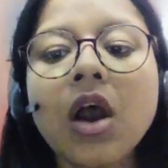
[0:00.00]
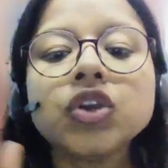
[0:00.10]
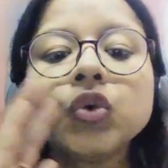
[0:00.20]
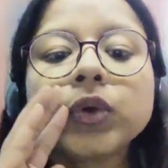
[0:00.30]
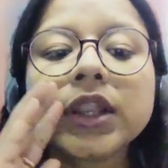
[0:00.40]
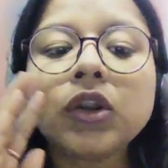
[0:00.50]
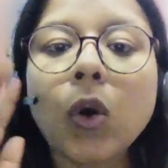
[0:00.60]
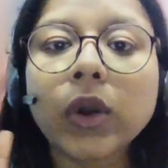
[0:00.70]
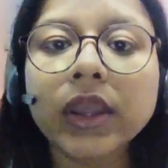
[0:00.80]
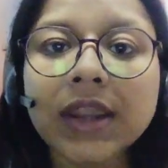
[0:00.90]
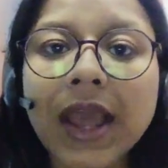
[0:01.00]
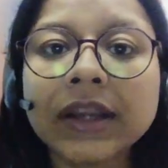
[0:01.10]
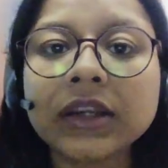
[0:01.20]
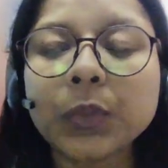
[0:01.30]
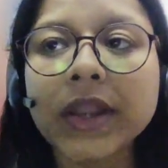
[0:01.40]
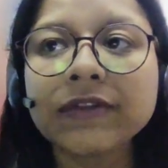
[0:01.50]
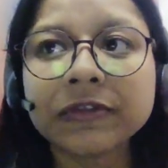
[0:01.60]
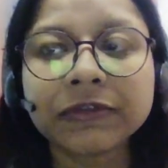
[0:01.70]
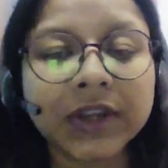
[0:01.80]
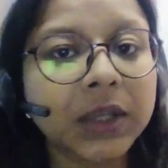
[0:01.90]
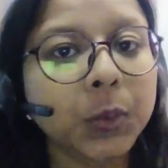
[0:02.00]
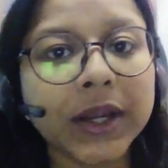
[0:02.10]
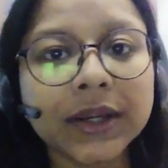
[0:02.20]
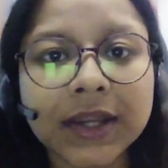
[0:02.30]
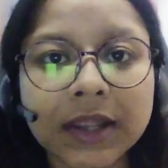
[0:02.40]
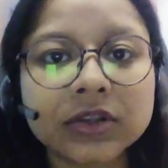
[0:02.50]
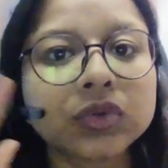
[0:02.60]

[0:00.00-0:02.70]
You can log in at 1:15, 1:10.